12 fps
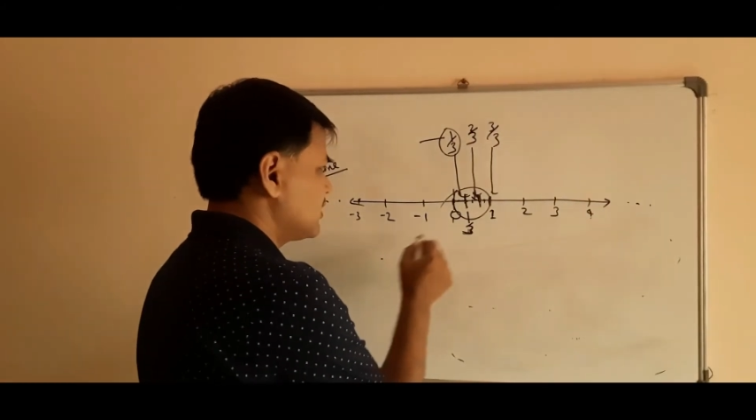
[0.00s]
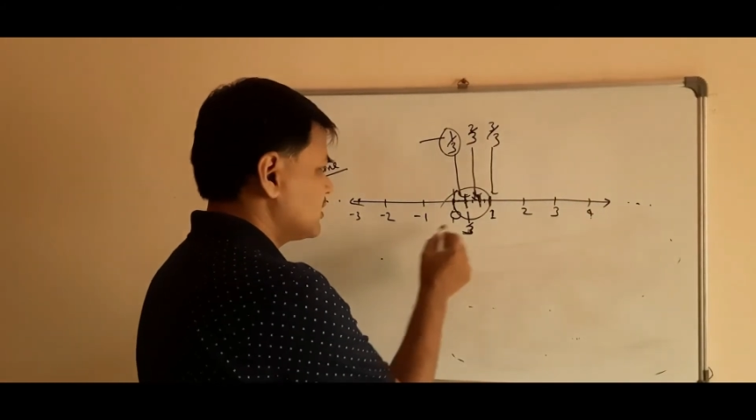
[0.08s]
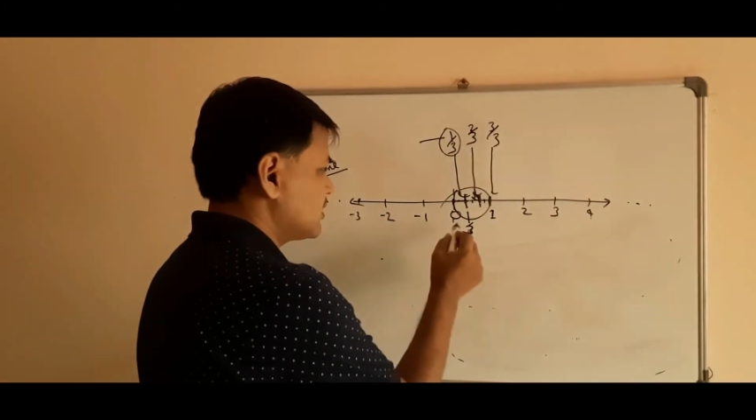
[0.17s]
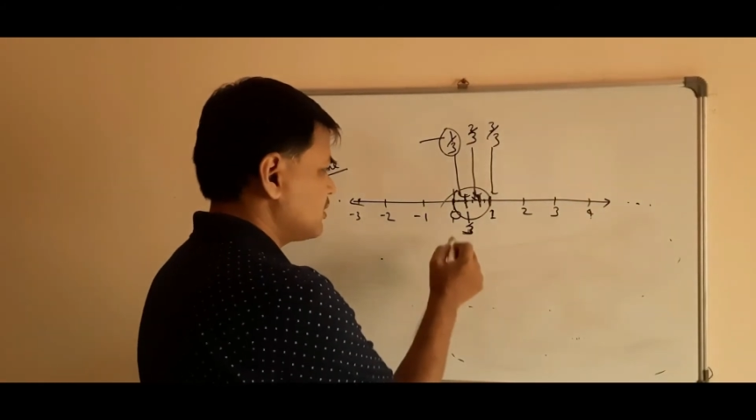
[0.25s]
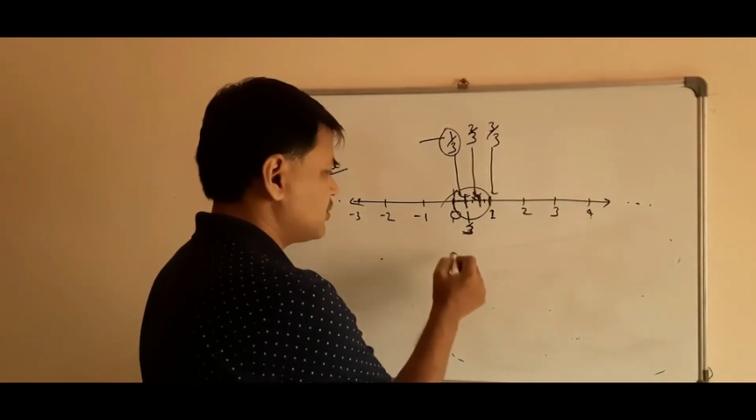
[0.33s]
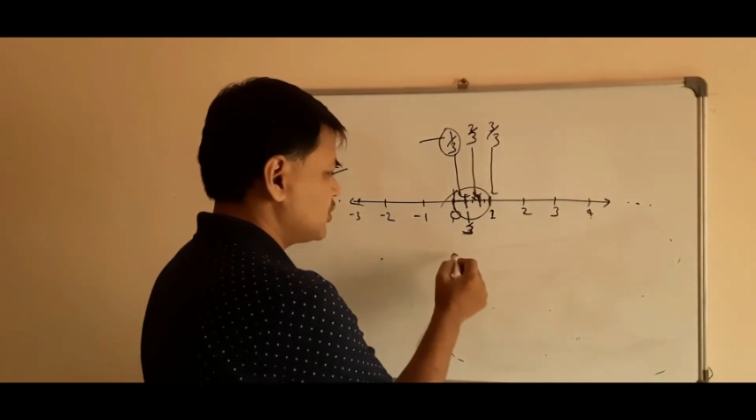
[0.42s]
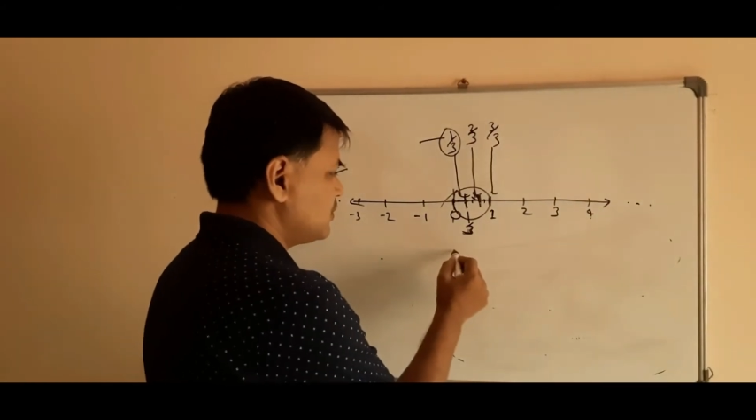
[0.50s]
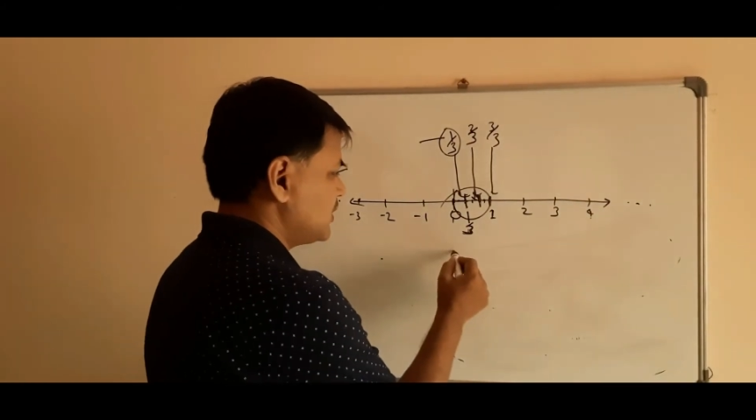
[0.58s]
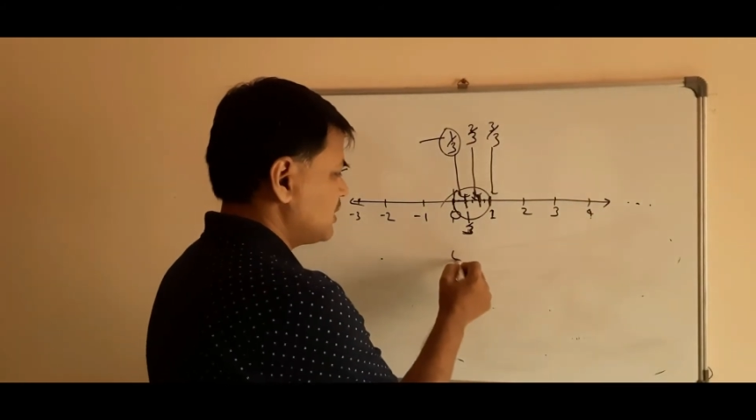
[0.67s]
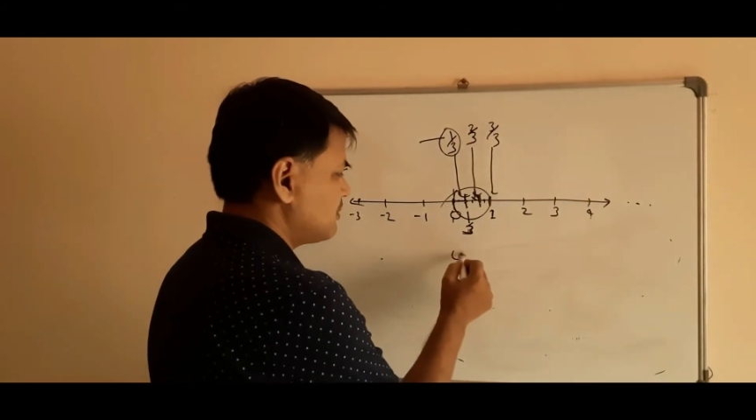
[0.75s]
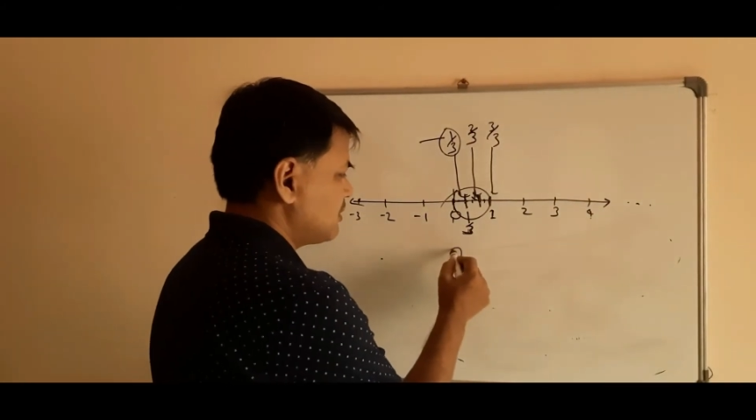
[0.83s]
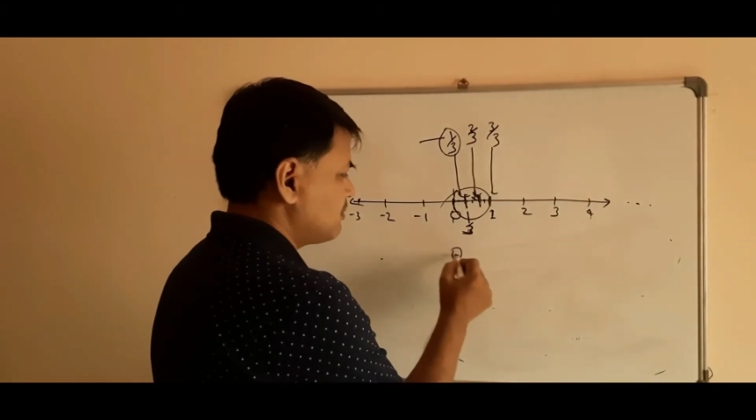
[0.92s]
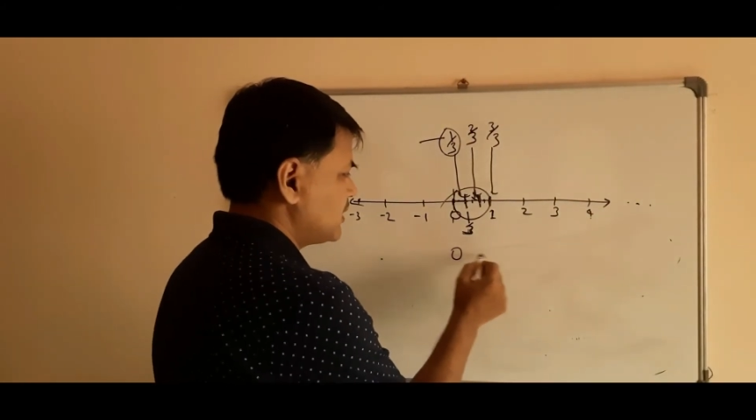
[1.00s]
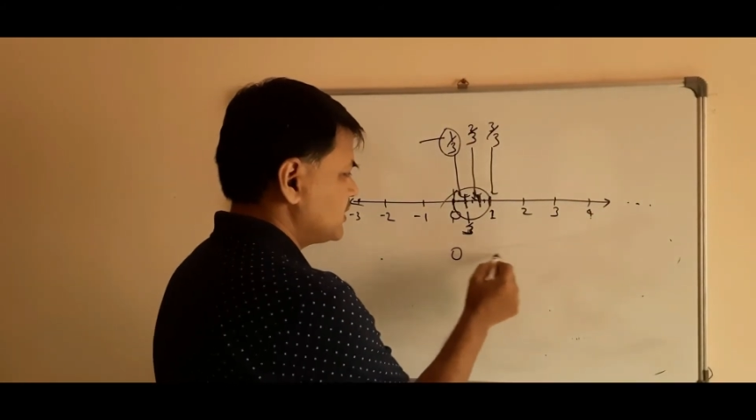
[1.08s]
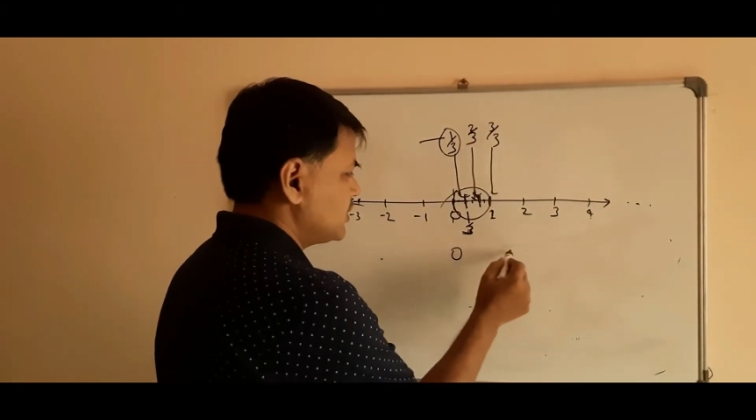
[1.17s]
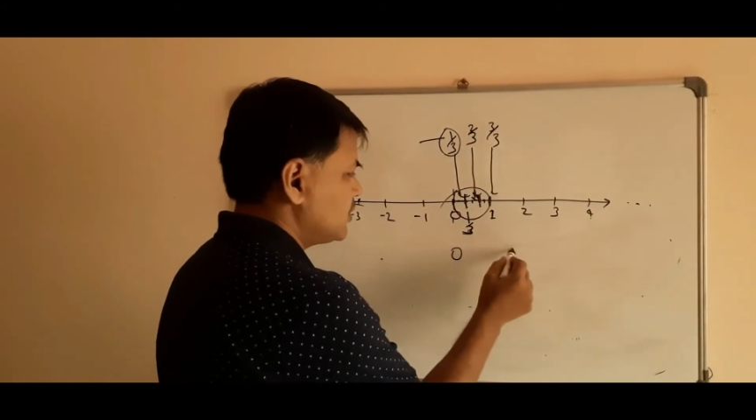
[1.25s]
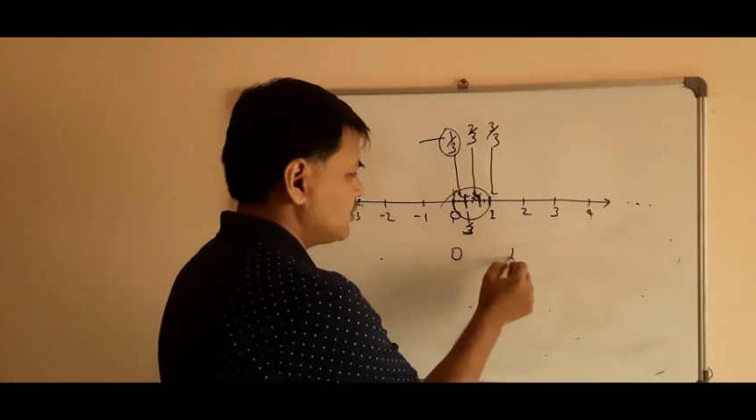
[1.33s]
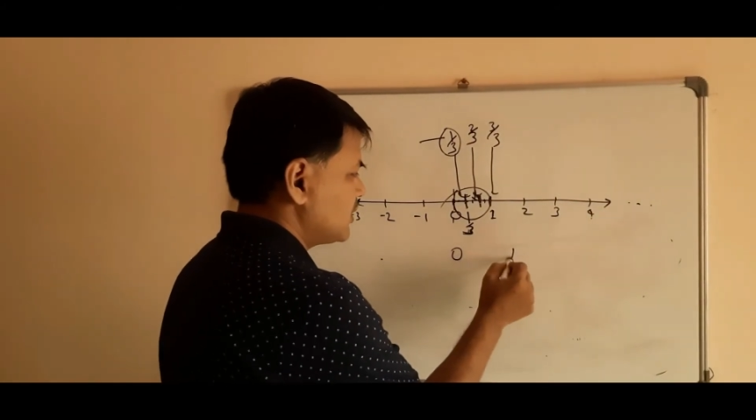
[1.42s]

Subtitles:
Suppose we have number 0